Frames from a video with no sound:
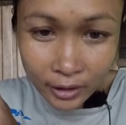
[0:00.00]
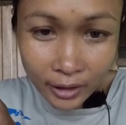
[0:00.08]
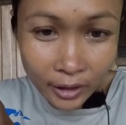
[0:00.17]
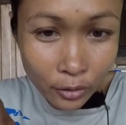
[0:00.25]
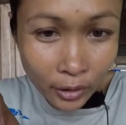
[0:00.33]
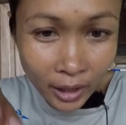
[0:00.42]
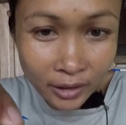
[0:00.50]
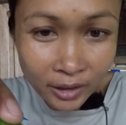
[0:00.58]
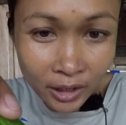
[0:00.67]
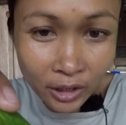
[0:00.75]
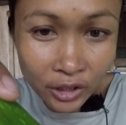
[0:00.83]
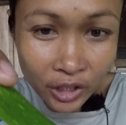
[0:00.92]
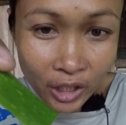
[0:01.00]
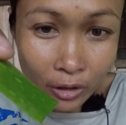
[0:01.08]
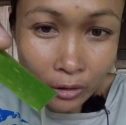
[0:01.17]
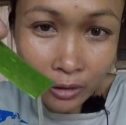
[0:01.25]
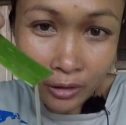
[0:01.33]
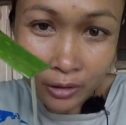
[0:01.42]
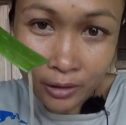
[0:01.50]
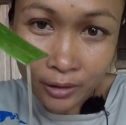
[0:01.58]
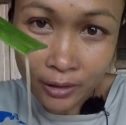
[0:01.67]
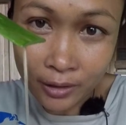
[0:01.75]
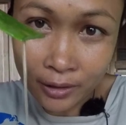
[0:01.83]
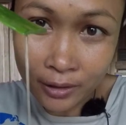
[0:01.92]
You can see the gel,
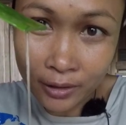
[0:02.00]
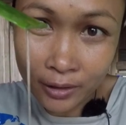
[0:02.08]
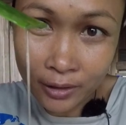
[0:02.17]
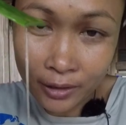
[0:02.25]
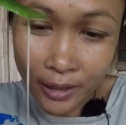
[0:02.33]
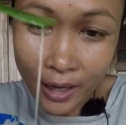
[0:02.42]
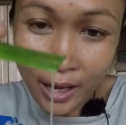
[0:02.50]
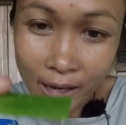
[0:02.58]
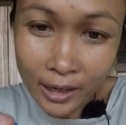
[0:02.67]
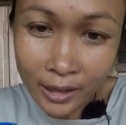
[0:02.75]
yeah.